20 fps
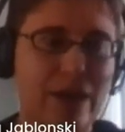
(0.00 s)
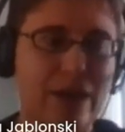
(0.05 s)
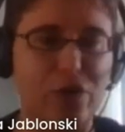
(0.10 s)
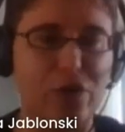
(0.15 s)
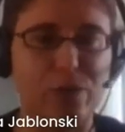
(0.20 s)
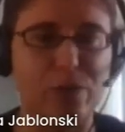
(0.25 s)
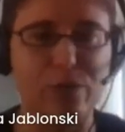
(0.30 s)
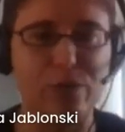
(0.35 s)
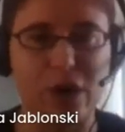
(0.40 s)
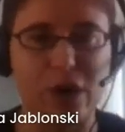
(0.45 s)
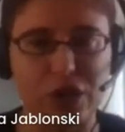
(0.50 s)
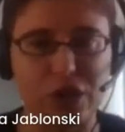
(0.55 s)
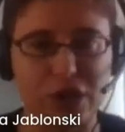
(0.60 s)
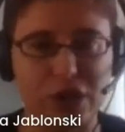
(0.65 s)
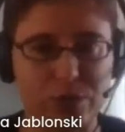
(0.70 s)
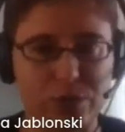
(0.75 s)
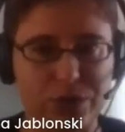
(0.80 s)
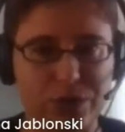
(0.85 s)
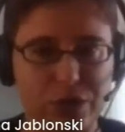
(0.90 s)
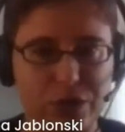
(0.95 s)
that other
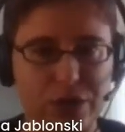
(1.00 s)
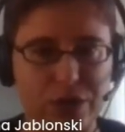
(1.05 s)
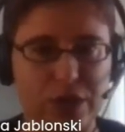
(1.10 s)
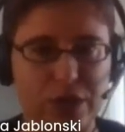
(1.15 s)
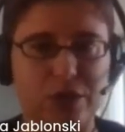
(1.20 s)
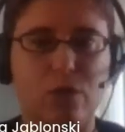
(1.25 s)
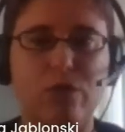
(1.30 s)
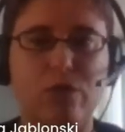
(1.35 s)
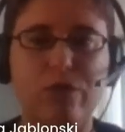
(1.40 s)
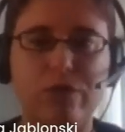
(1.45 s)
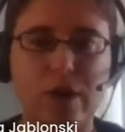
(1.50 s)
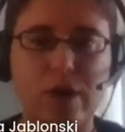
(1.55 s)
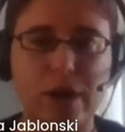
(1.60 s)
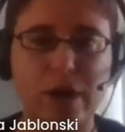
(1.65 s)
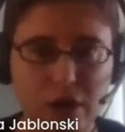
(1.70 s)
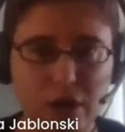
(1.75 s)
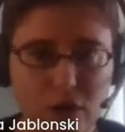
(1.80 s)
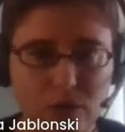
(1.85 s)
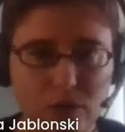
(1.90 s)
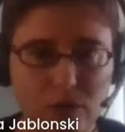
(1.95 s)
project was using. So
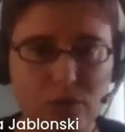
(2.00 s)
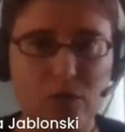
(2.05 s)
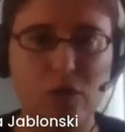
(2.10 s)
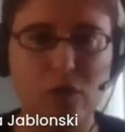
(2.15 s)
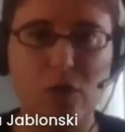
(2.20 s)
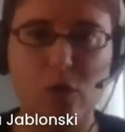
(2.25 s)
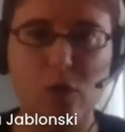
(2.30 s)
find out